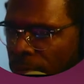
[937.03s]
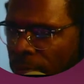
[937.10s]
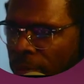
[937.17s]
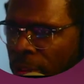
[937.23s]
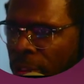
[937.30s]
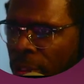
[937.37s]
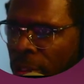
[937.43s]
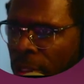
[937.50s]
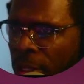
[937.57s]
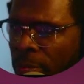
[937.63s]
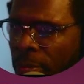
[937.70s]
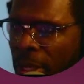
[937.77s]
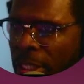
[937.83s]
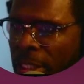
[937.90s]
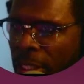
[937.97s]
you can
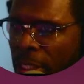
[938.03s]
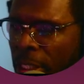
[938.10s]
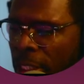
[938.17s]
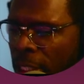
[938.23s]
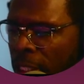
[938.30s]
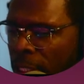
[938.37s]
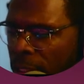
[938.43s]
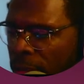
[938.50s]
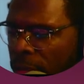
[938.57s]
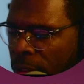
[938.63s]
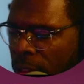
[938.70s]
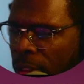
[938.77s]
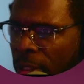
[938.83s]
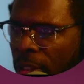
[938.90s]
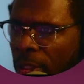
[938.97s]
basically
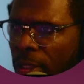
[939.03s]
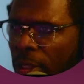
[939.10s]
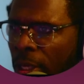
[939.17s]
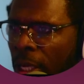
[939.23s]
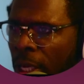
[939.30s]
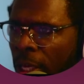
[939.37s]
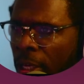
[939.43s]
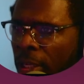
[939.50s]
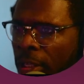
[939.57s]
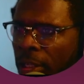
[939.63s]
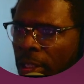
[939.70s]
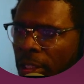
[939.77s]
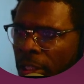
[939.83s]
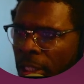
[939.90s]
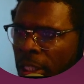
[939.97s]

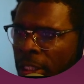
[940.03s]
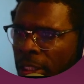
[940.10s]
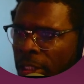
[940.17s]
let's